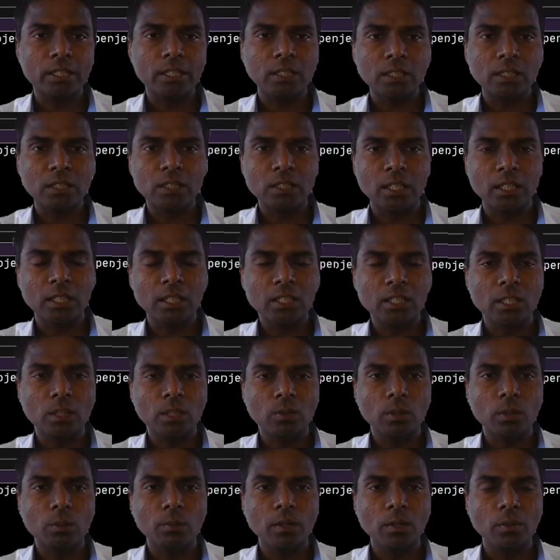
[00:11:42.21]
This condition
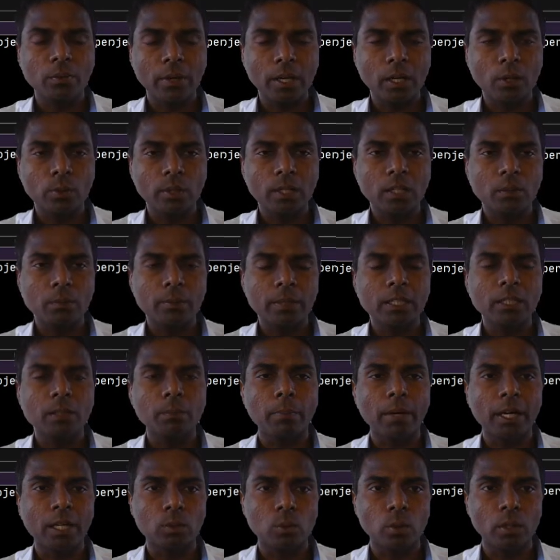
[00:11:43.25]
will be evaluated by the
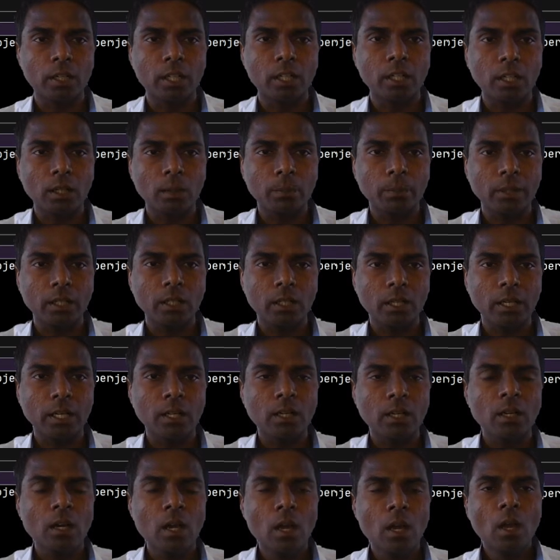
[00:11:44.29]
Python interpreter,
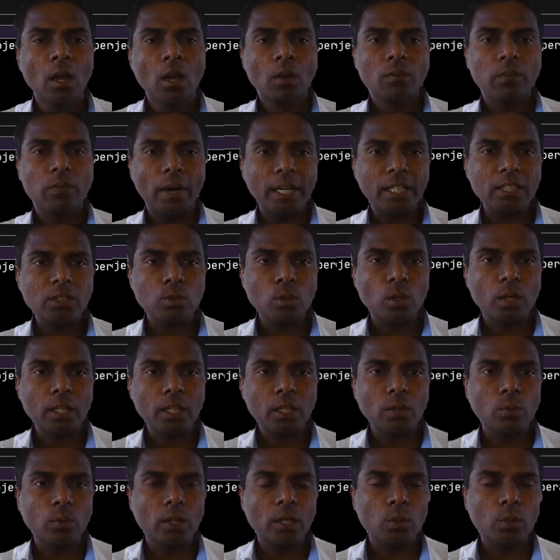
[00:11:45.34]
and phi is not
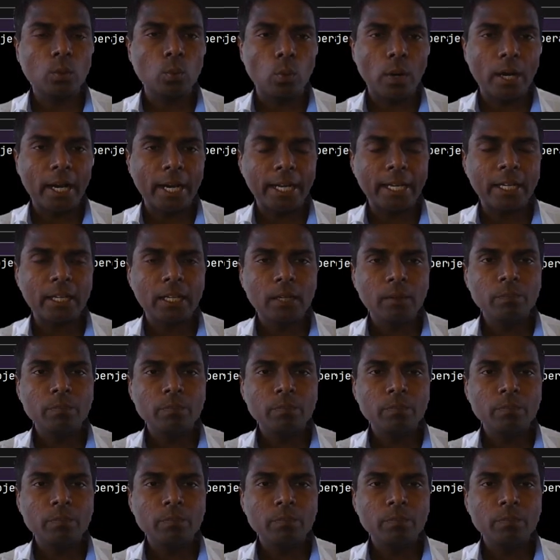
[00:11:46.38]
equal to y.